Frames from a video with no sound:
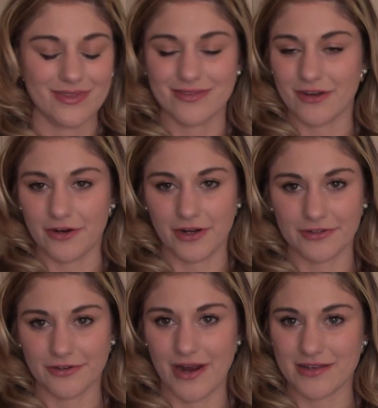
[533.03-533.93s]
dark
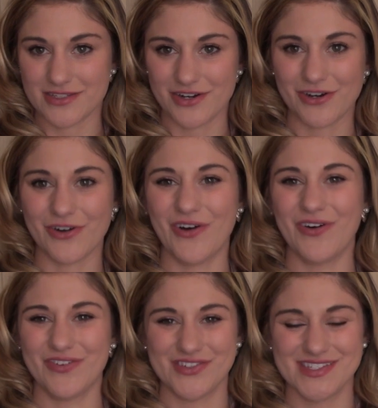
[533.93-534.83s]
under eye
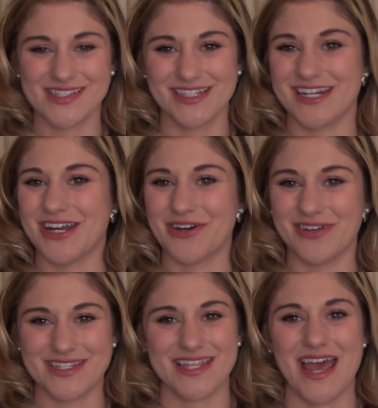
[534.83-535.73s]
circles that I
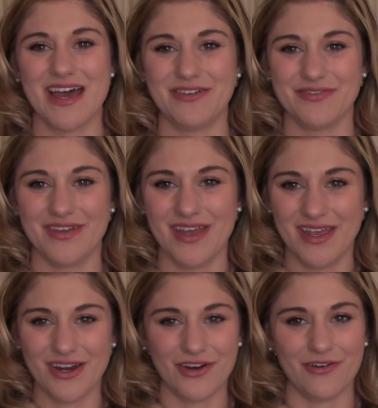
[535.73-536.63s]
always have,
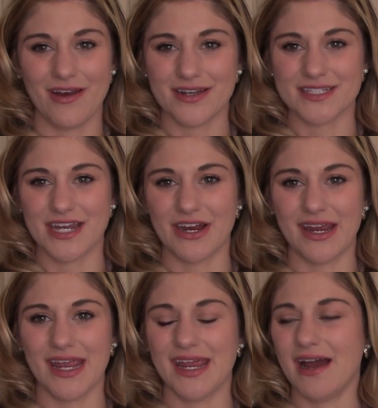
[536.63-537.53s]

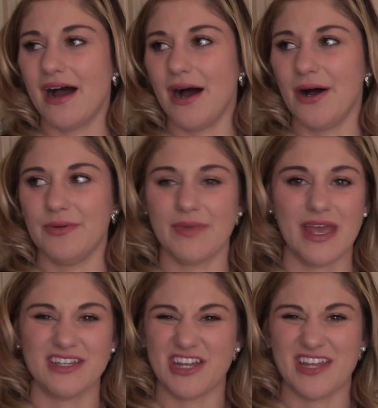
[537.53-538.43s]
hereditary,
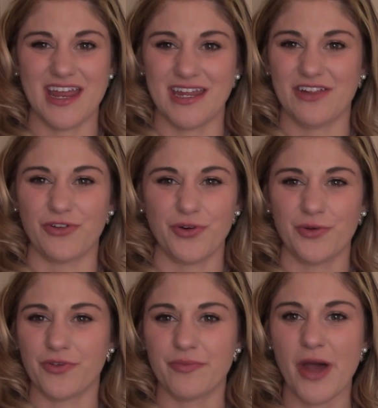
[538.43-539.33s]
and then any
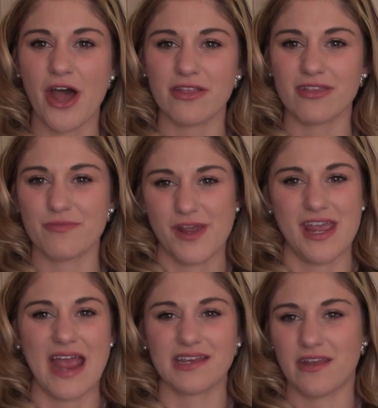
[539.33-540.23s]
little spots. My
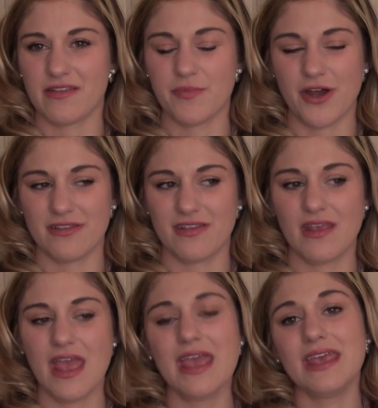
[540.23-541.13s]
acne spots
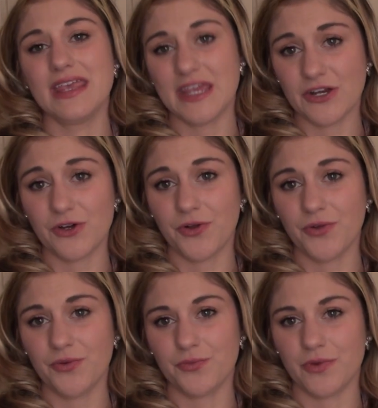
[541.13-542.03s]

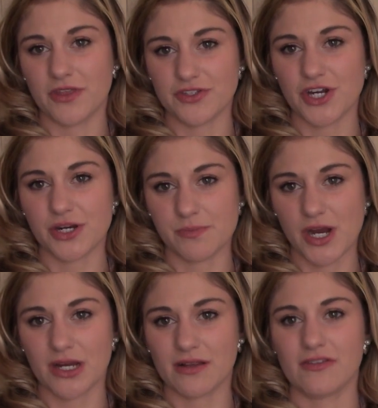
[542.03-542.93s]
heal with a dark
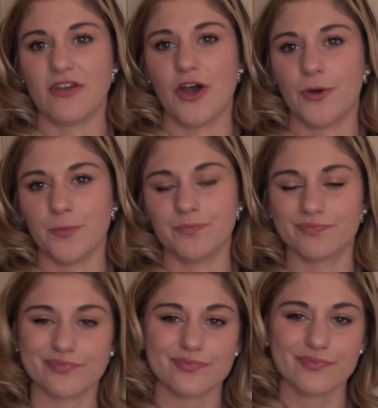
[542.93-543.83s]
mark, so
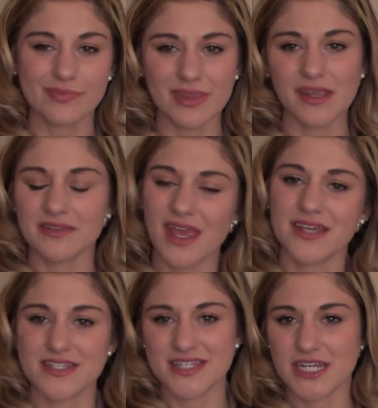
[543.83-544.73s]

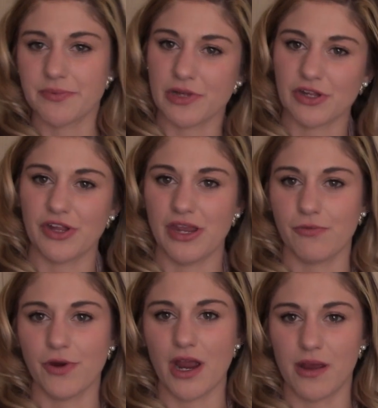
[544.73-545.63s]
that typically
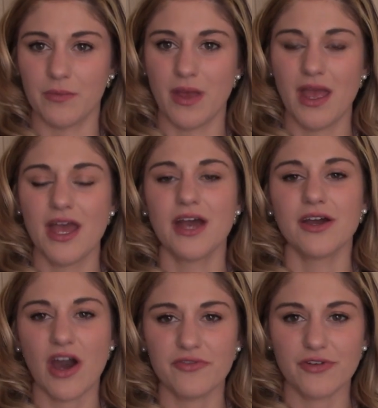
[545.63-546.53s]
where I'm
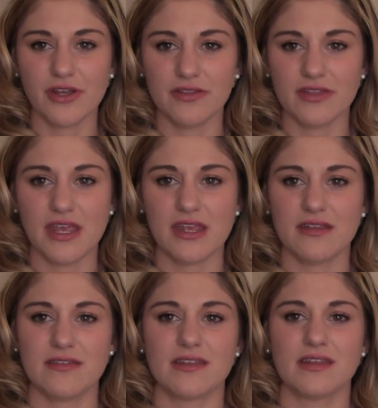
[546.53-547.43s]
covering
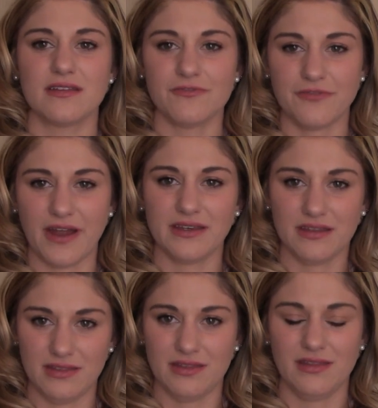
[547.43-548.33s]
things and
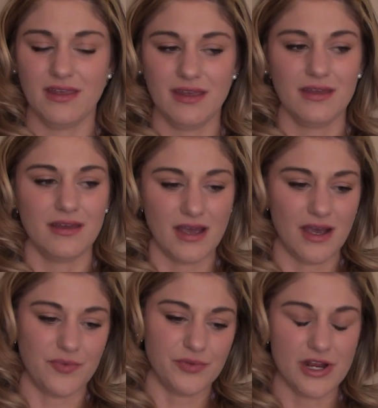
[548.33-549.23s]
finding
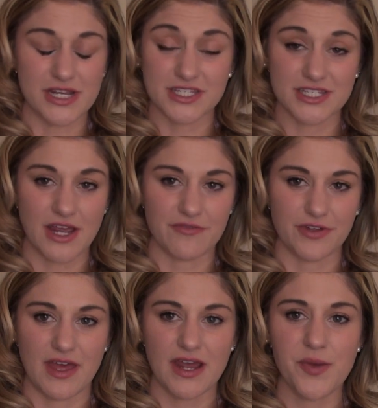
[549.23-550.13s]
products to cover
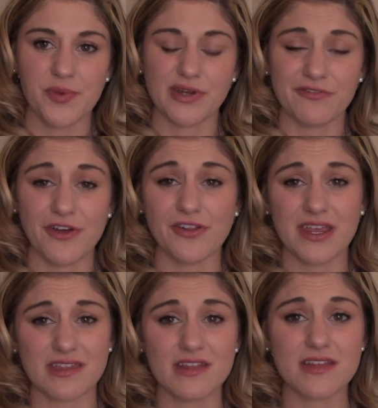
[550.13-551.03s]
that up. And I felt
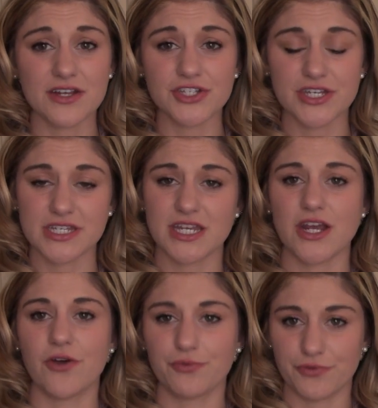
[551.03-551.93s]
like this actually did
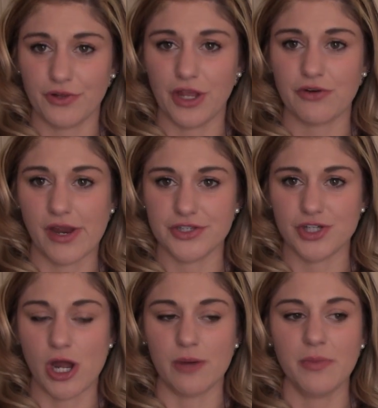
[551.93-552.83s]
a really great
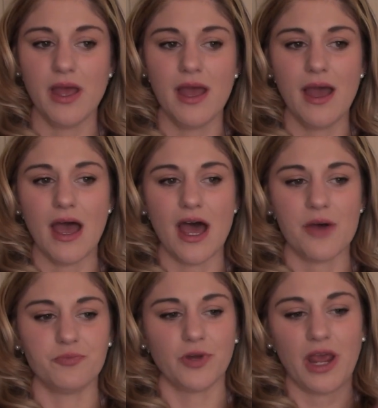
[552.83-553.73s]
job.
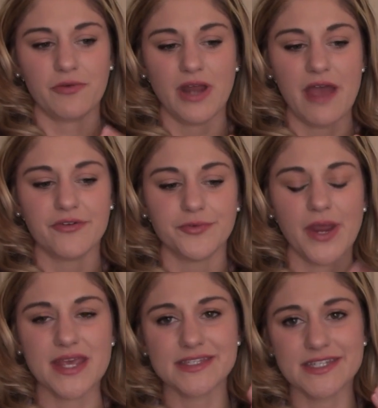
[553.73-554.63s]
When I would have a
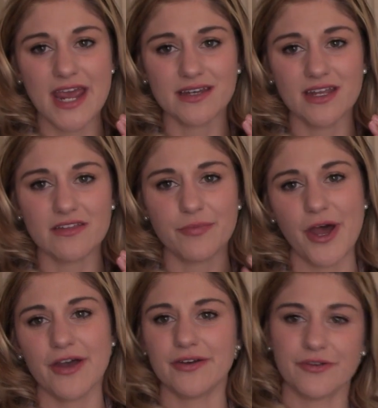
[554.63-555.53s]
raised acne
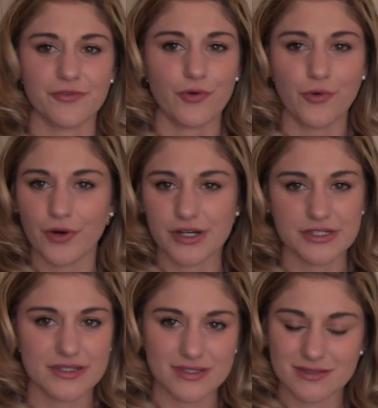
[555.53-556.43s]
spot, of
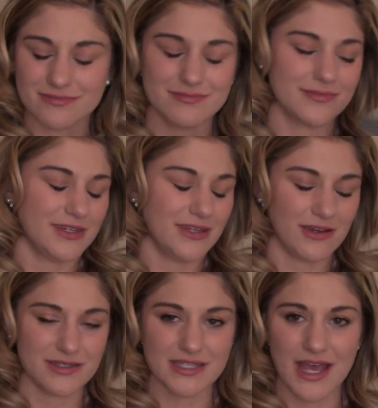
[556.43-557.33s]
course, you
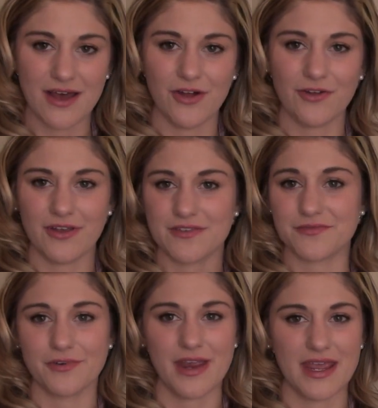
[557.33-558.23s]
can tell it's
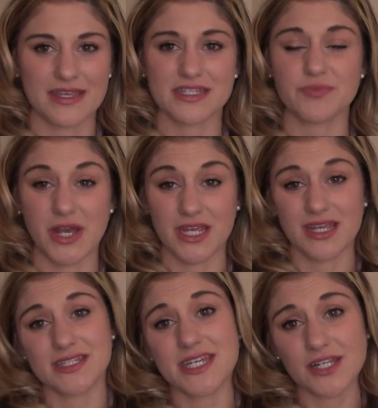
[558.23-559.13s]
raised, but
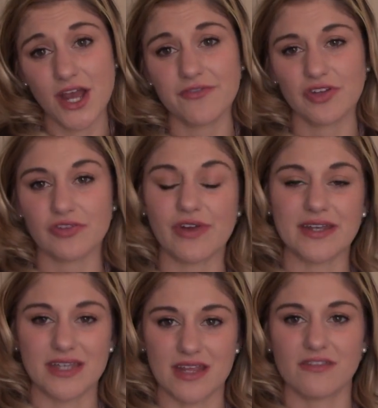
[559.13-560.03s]
it did cover the
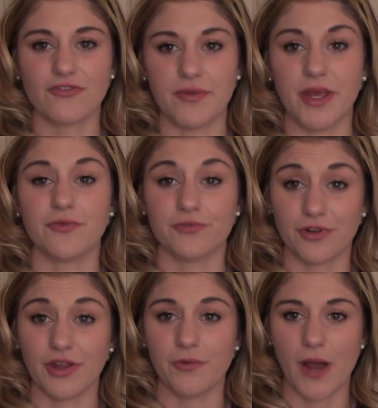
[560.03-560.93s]
redness from it
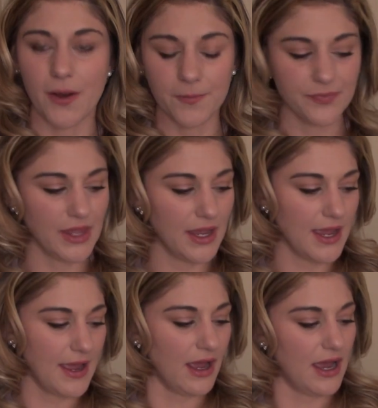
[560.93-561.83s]
really well.
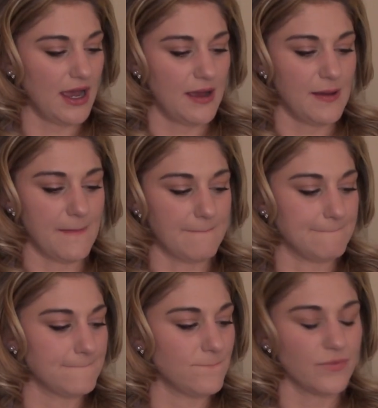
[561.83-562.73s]

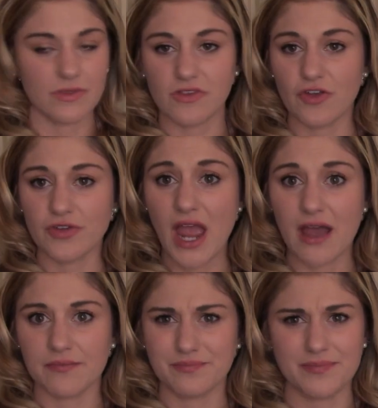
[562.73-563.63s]
So
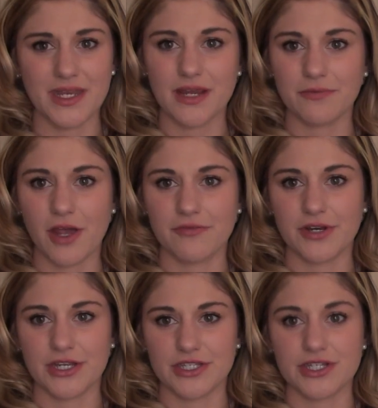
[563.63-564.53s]
yeah, medium
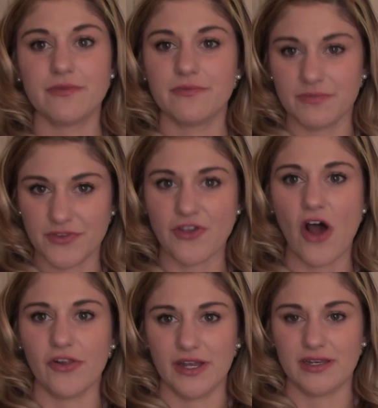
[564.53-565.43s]
coverage,
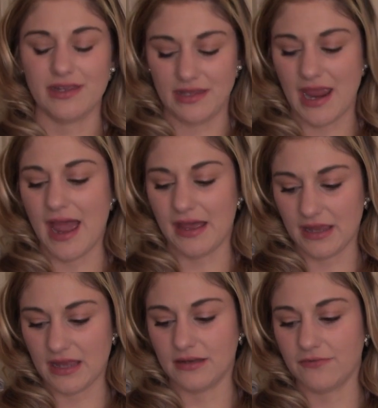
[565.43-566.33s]
solid. Yeah,
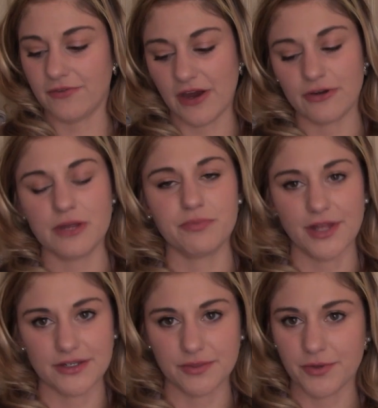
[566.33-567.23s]
and very
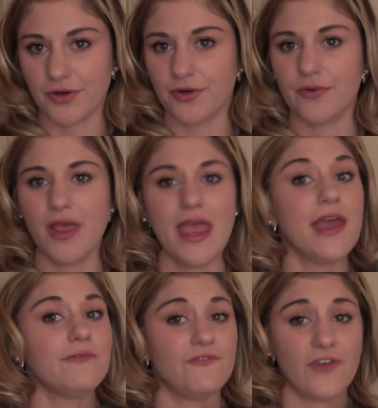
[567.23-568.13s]
blendable,
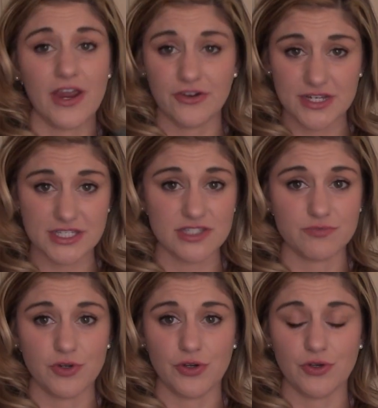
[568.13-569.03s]
very
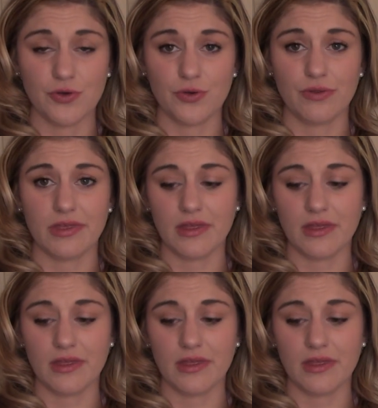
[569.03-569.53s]
smooth.